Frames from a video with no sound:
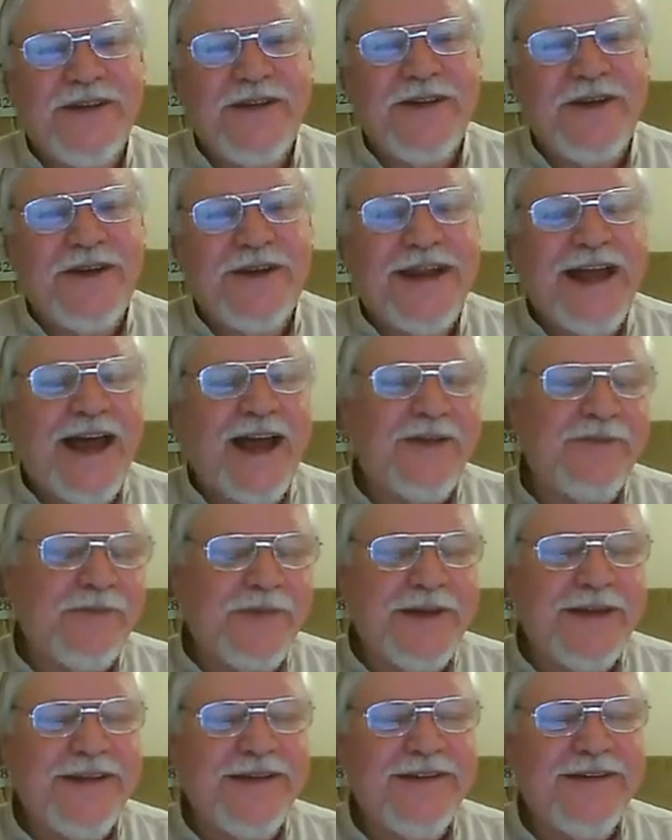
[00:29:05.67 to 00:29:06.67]
allowed
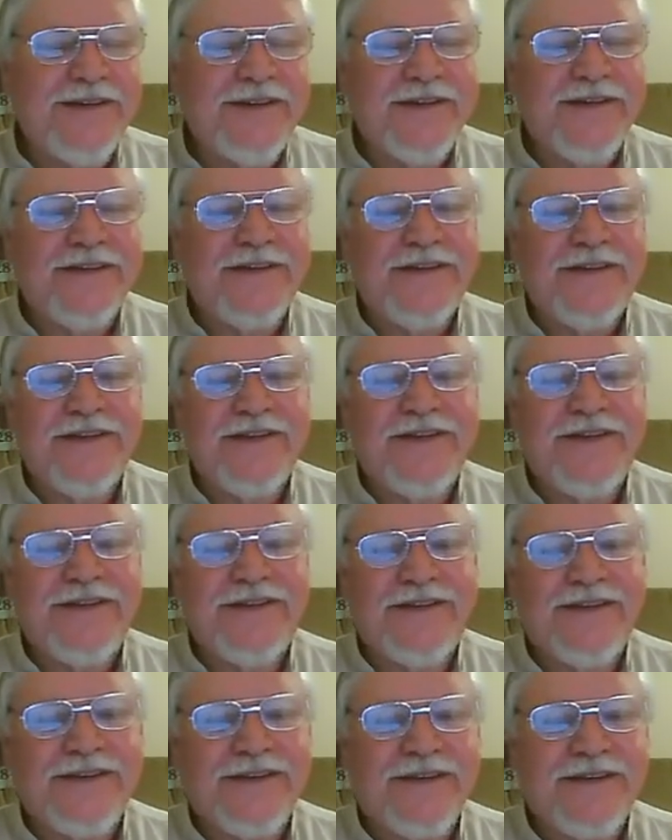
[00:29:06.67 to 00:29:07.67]
me,
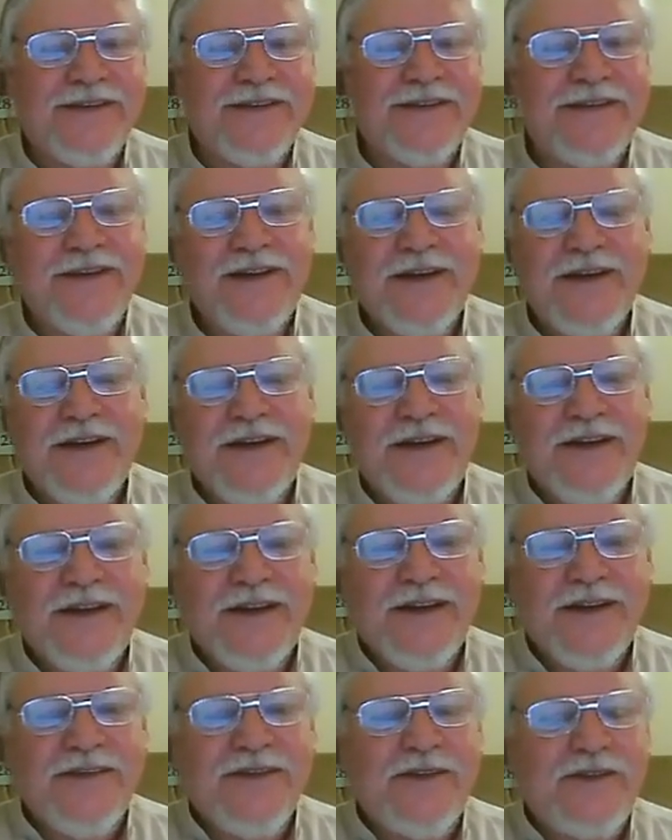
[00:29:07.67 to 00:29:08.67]
this
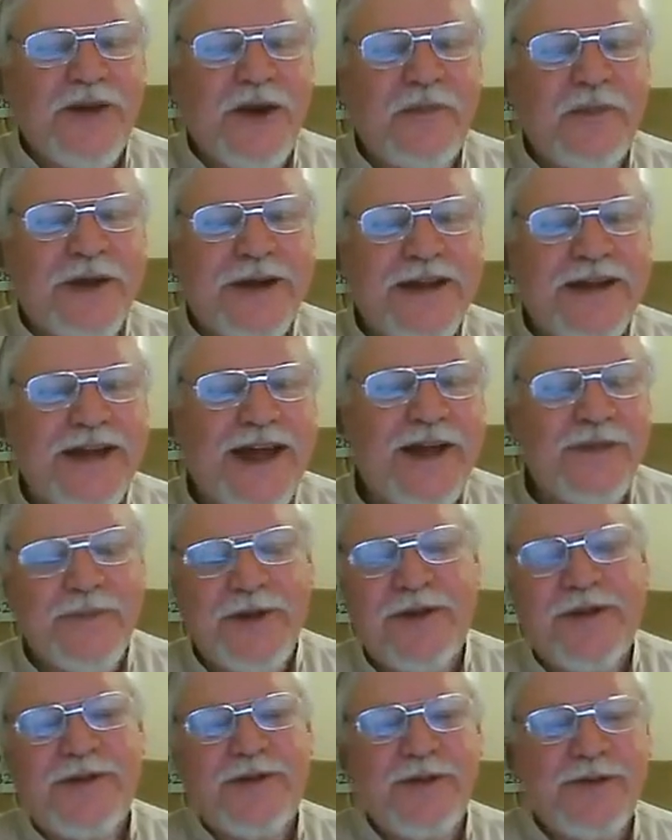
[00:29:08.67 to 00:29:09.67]
company allowed me
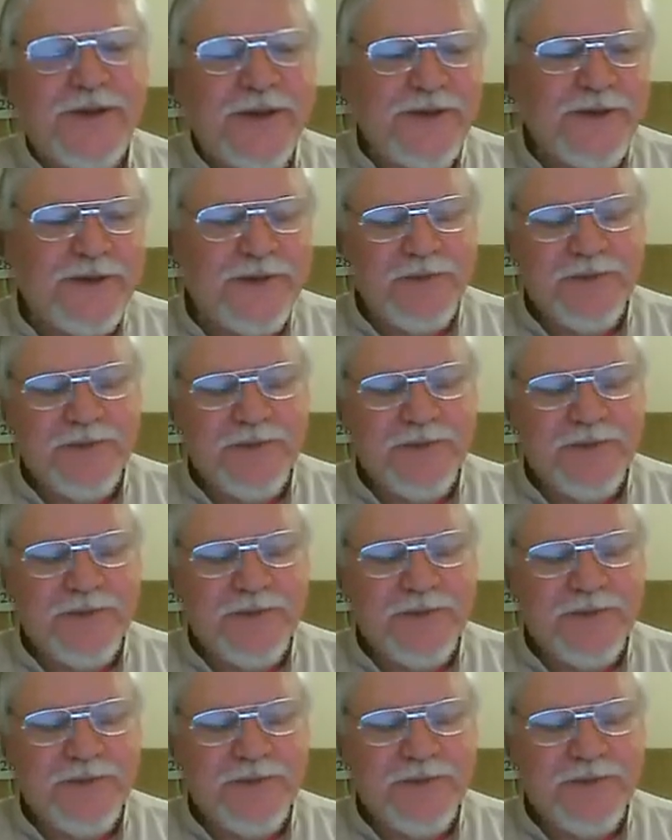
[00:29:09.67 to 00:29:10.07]
to do this.